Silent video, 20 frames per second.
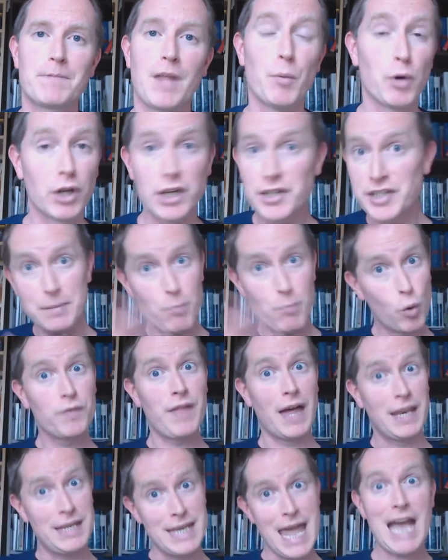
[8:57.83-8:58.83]
We're going to see more
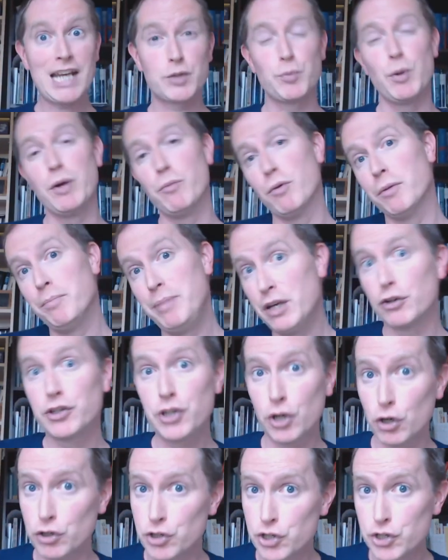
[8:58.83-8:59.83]
of that next week when Peter
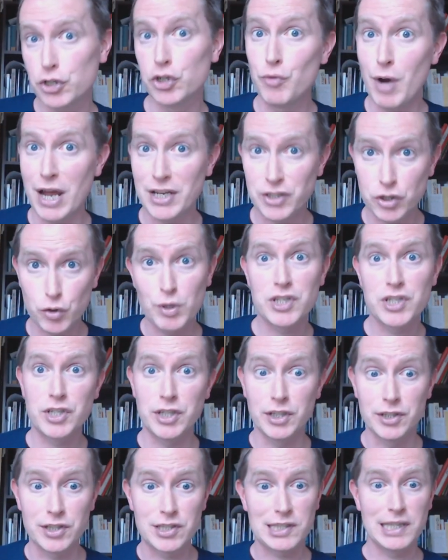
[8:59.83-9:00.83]
turns to address
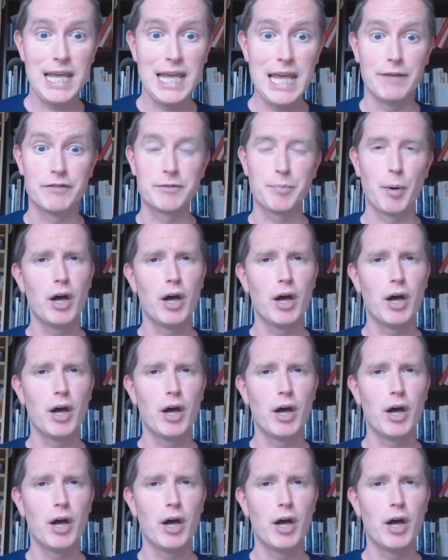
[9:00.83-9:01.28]
Christian slaves.